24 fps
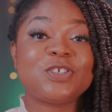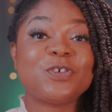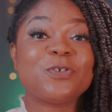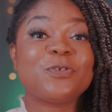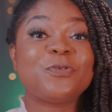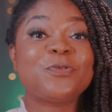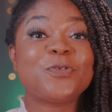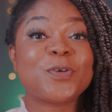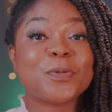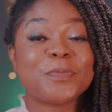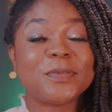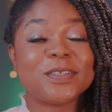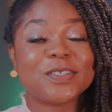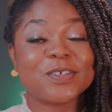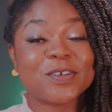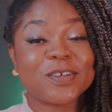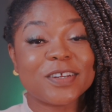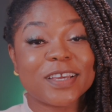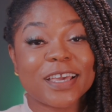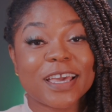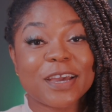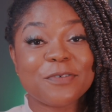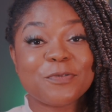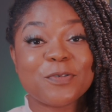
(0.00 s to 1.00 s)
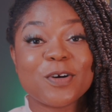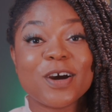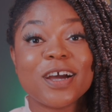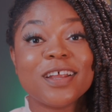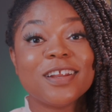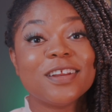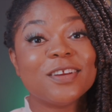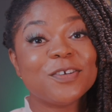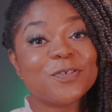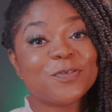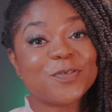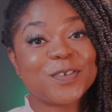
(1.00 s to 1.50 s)
your form is going to get
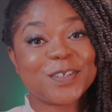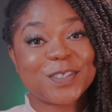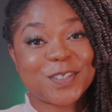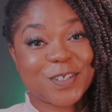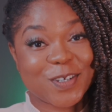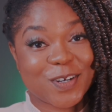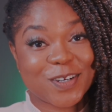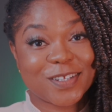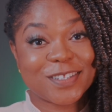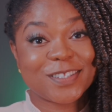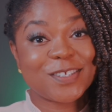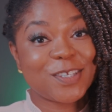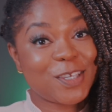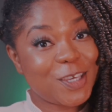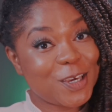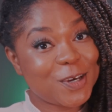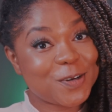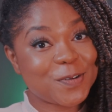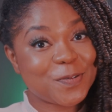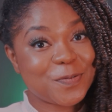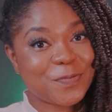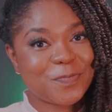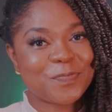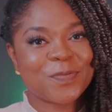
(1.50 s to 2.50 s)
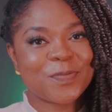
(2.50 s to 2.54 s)
what? Returned to you.